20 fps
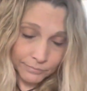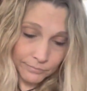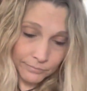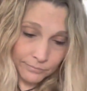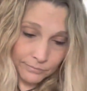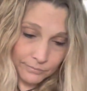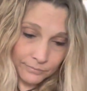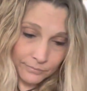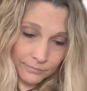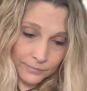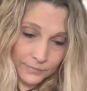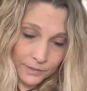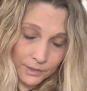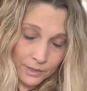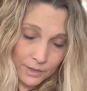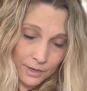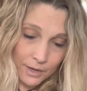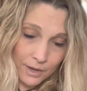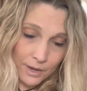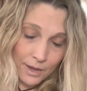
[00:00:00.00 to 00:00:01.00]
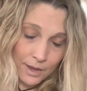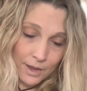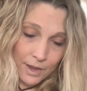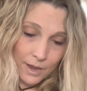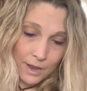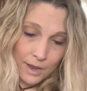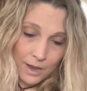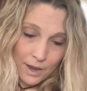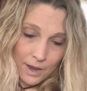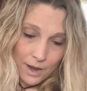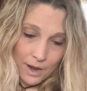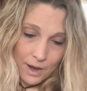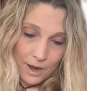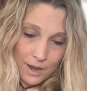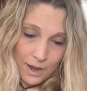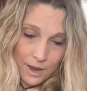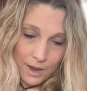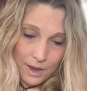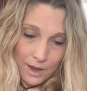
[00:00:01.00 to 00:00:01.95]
No one is speaking in this clip.